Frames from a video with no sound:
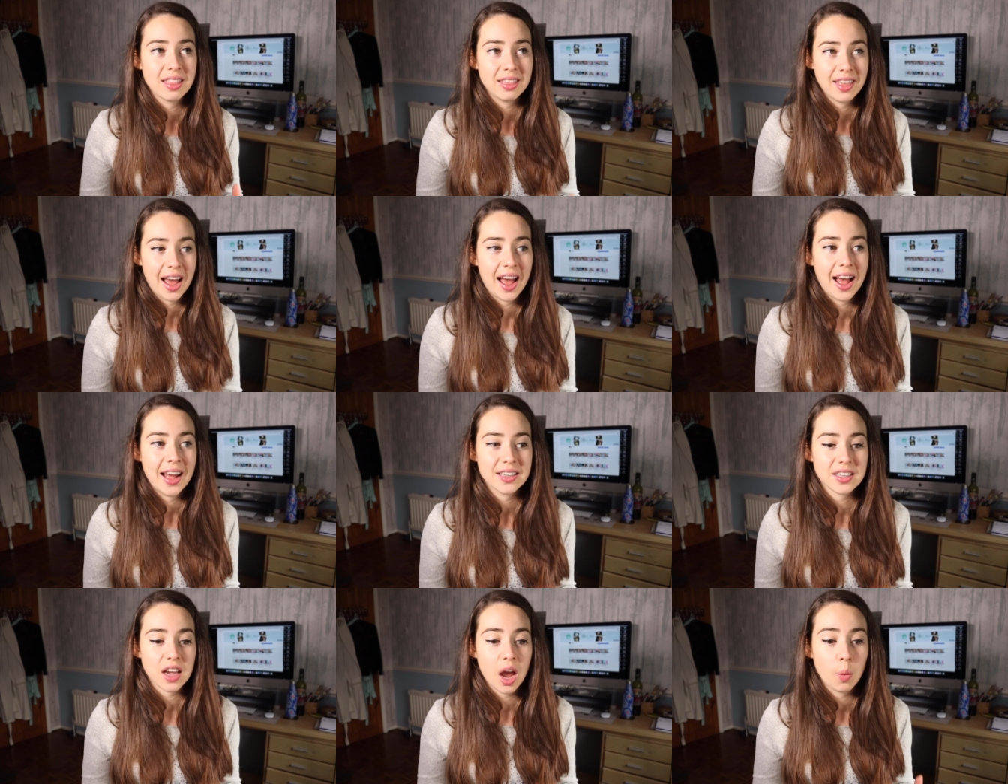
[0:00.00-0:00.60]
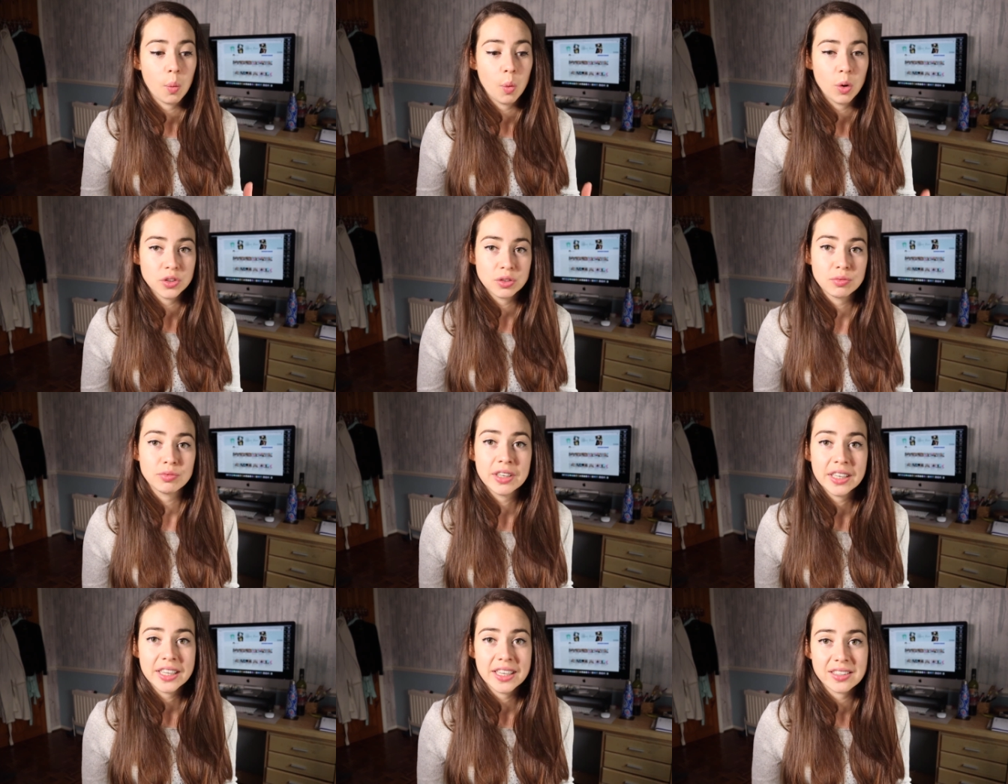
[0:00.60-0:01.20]
that I
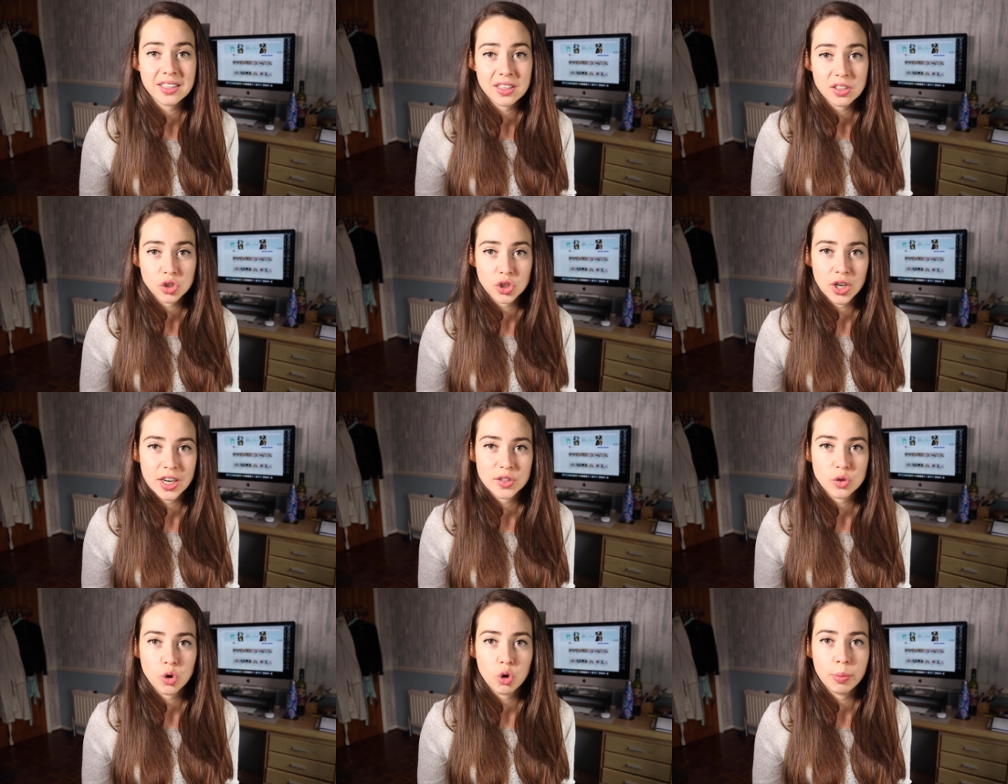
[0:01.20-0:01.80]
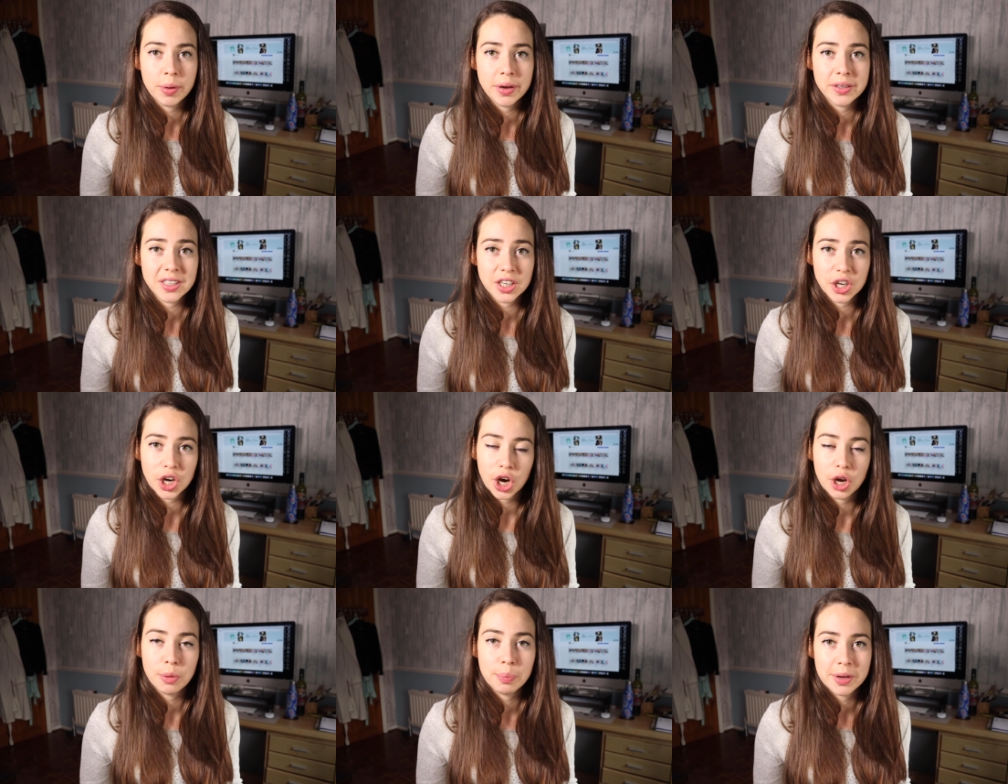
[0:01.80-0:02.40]
wasn't releasing stress hormones in
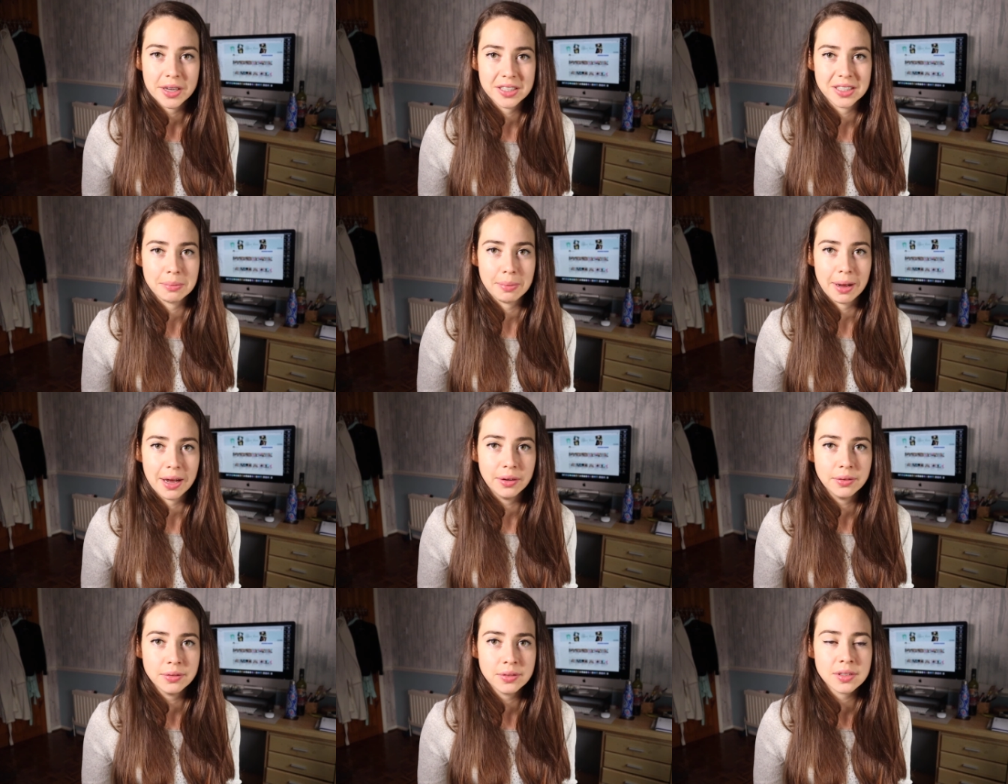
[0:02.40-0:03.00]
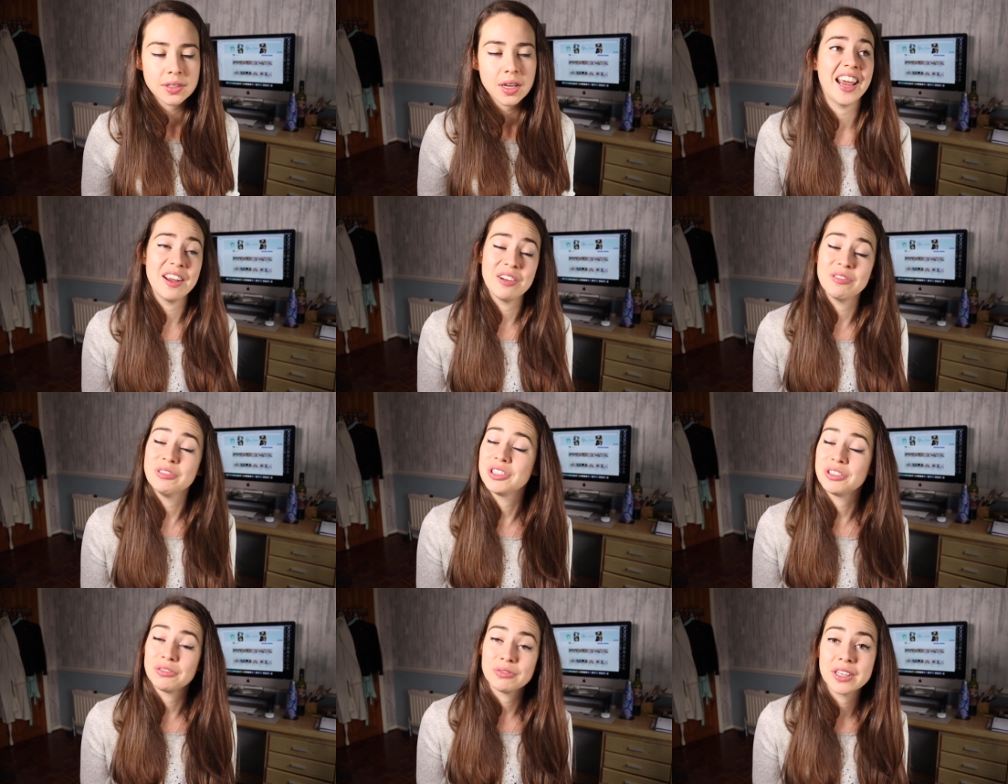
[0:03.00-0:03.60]
copious amounts. It
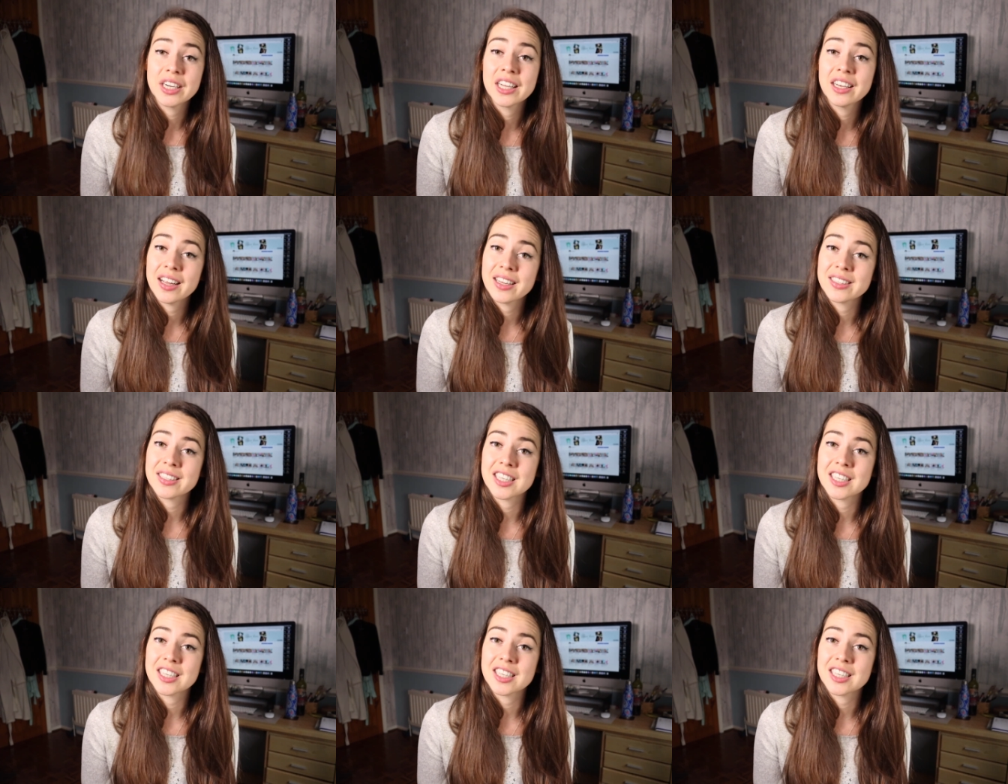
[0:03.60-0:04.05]
was a really nice